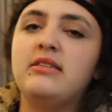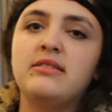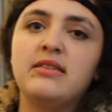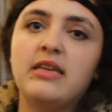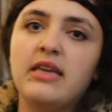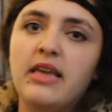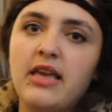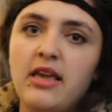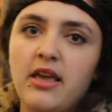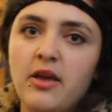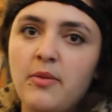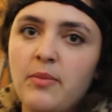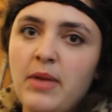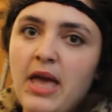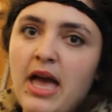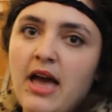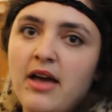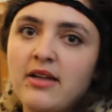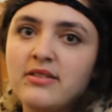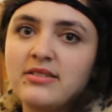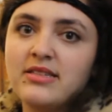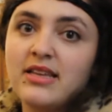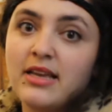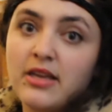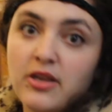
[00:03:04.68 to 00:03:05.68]
singing about
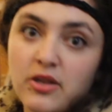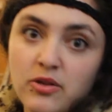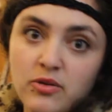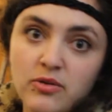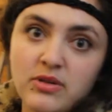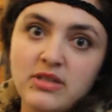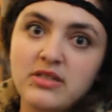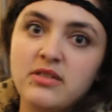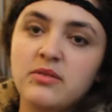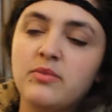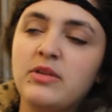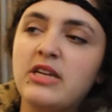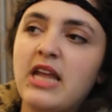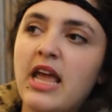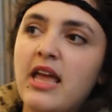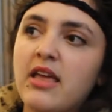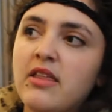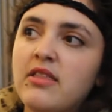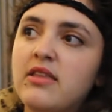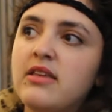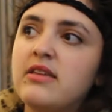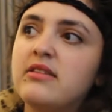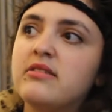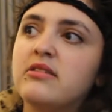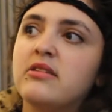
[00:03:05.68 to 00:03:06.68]
secularism and
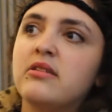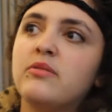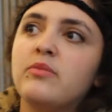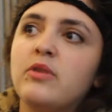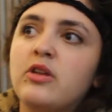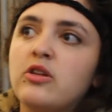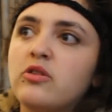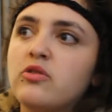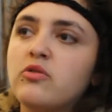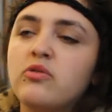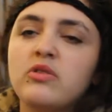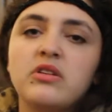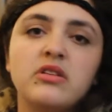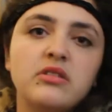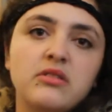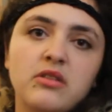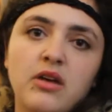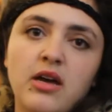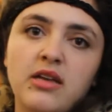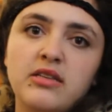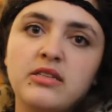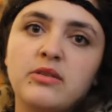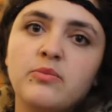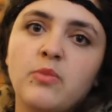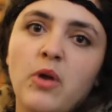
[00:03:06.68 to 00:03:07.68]
atheism and
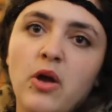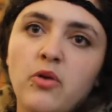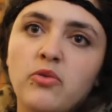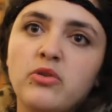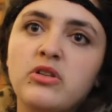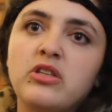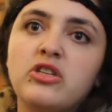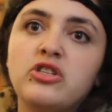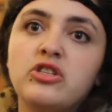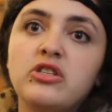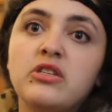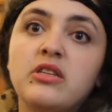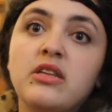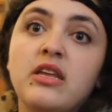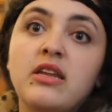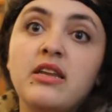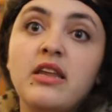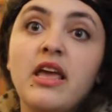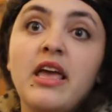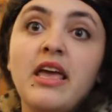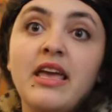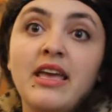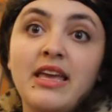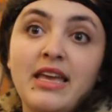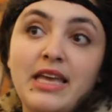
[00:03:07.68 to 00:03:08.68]
criticizing my religion. Then
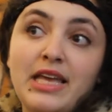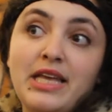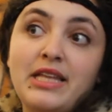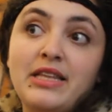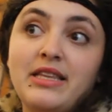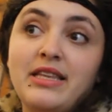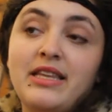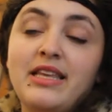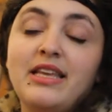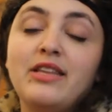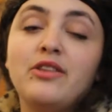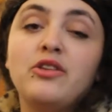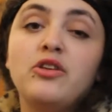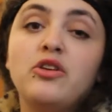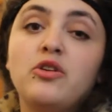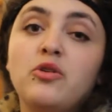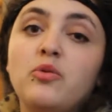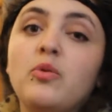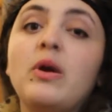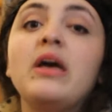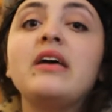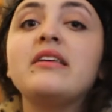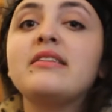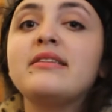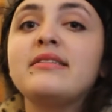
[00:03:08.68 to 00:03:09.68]
in
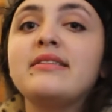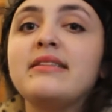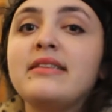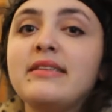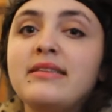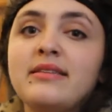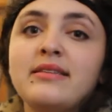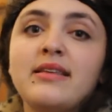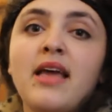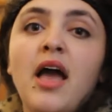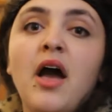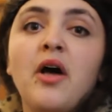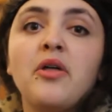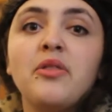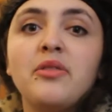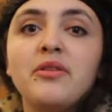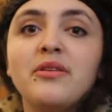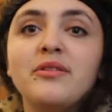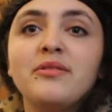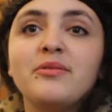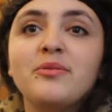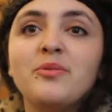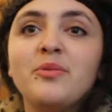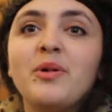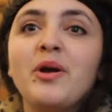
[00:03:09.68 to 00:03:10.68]
the US, the South
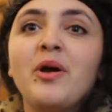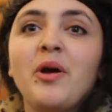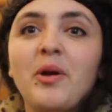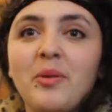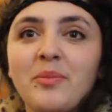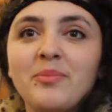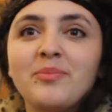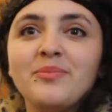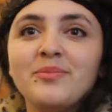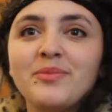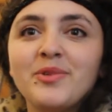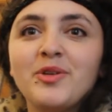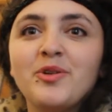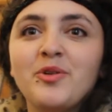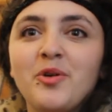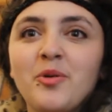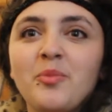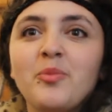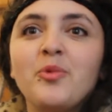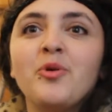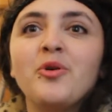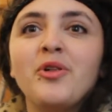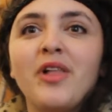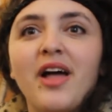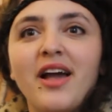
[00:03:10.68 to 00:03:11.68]
is where
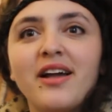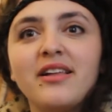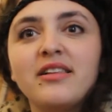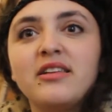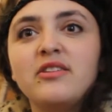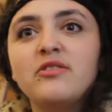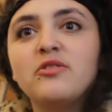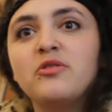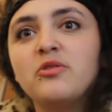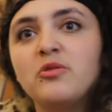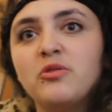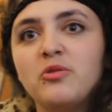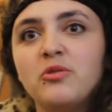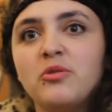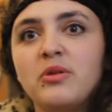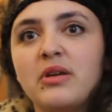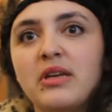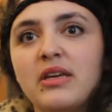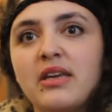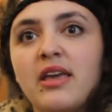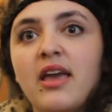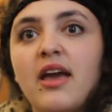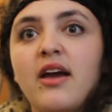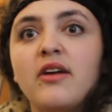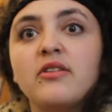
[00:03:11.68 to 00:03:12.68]
I'm more likely to
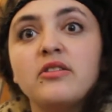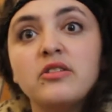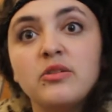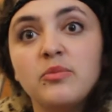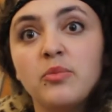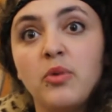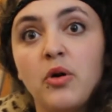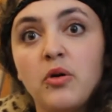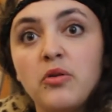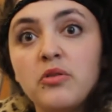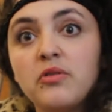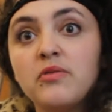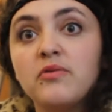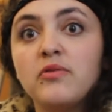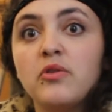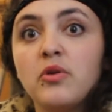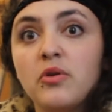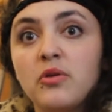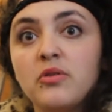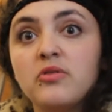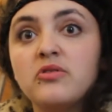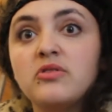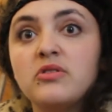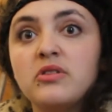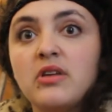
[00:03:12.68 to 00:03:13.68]
encounter both of
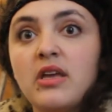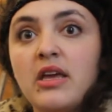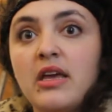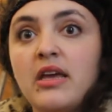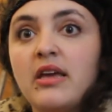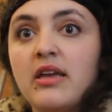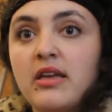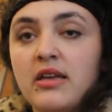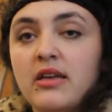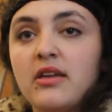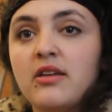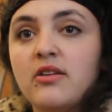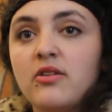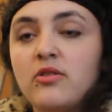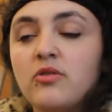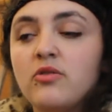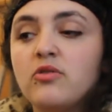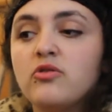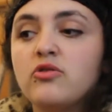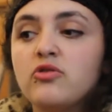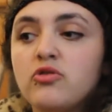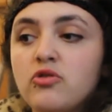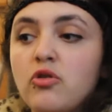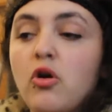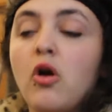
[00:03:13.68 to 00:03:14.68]
those
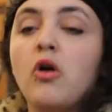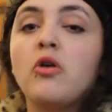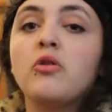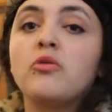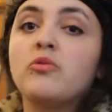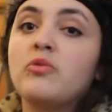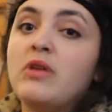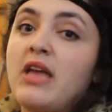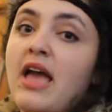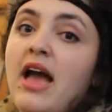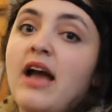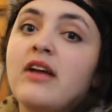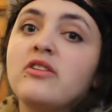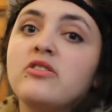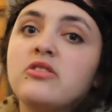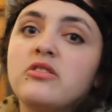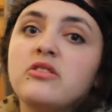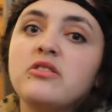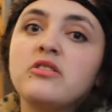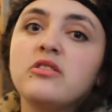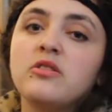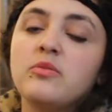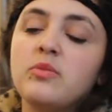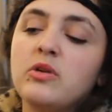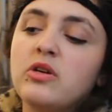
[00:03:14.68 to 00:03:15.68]
strong
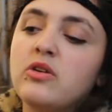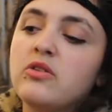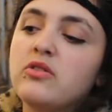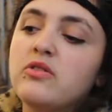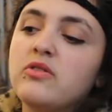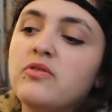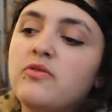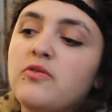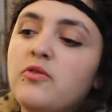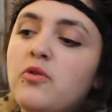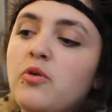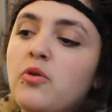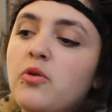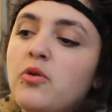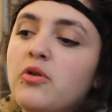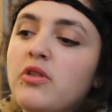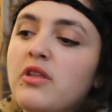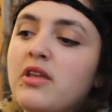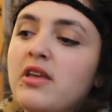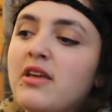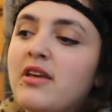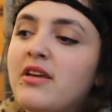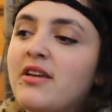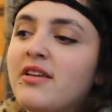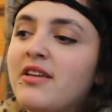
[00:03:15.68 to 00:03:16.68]
reactions, because for
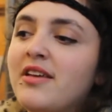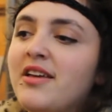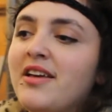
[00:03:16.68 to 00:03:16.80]
the